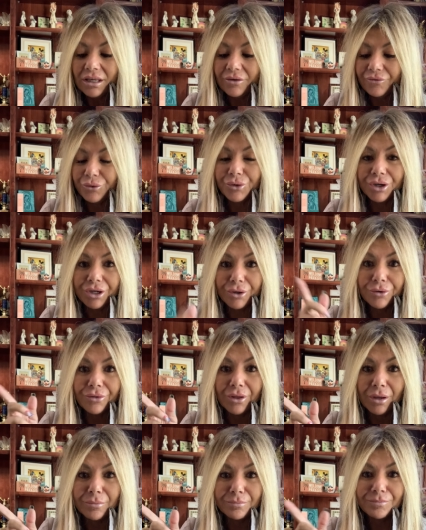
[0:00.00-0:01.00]
if you can hear
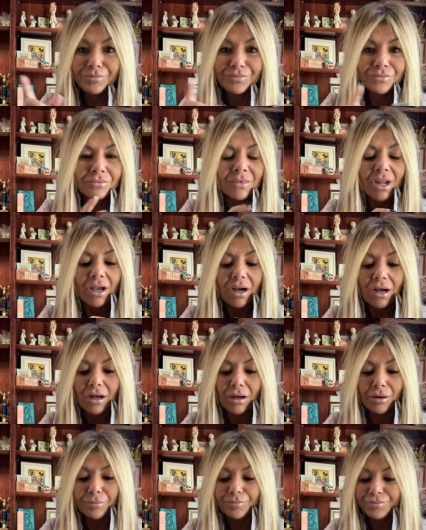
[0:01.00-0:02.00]
them.
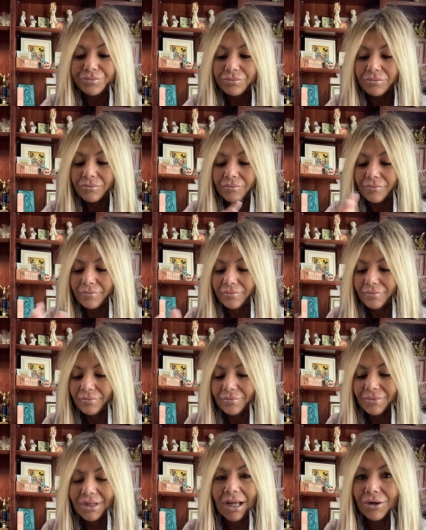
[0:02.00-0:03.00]
Um,
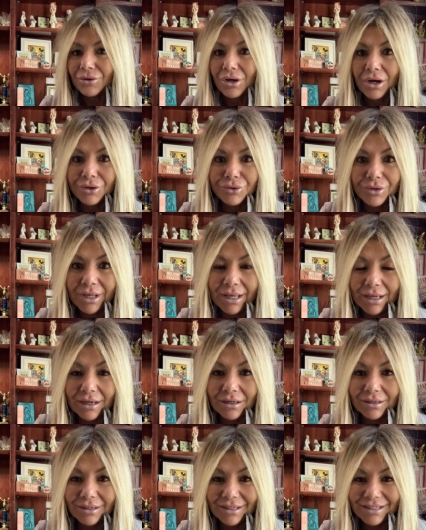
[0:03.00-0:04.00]
I don't know how you
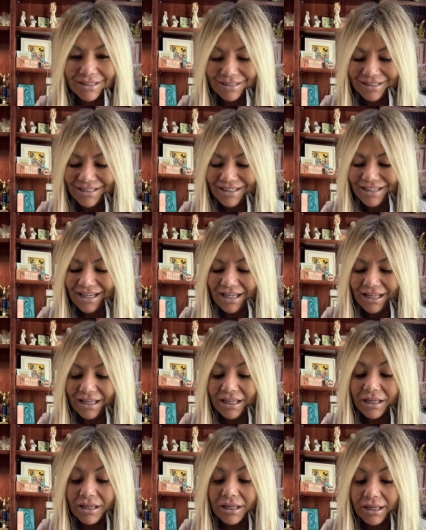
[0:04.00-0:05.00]
can't.
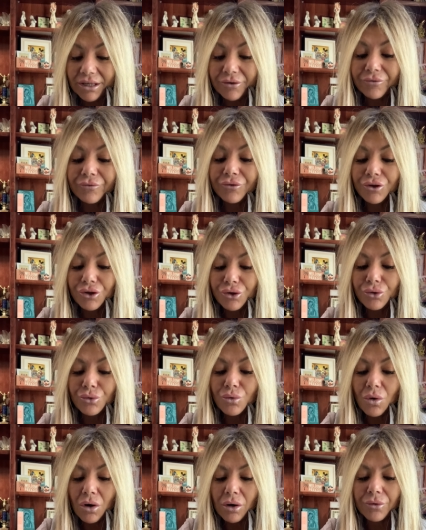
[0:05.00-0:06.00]
If
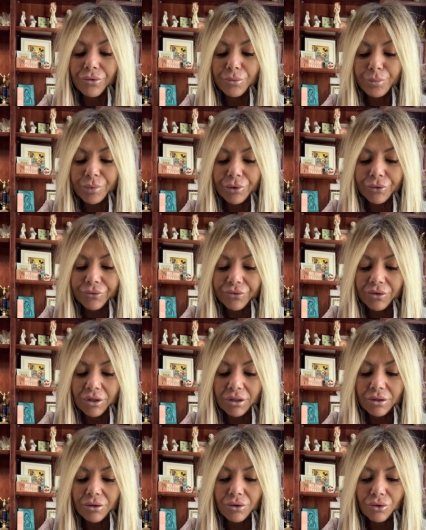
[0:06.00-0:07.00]
you are the
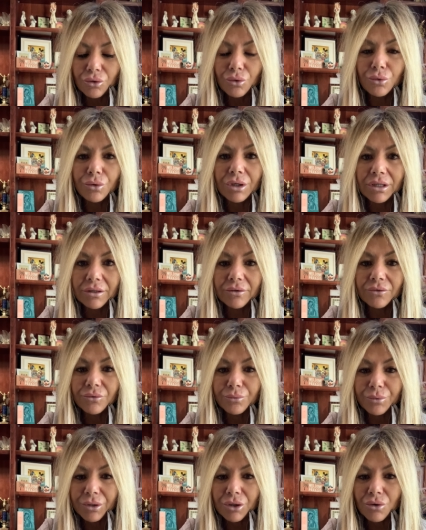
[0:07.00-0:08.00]
person who is
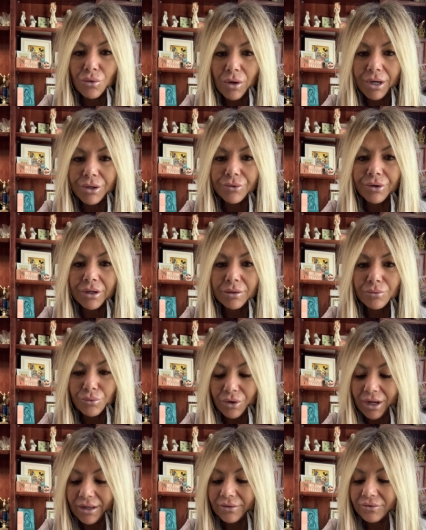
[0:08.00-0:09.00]
requiring
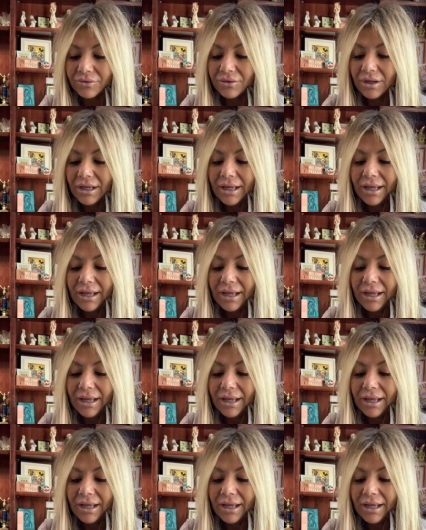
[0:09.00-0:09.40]
rest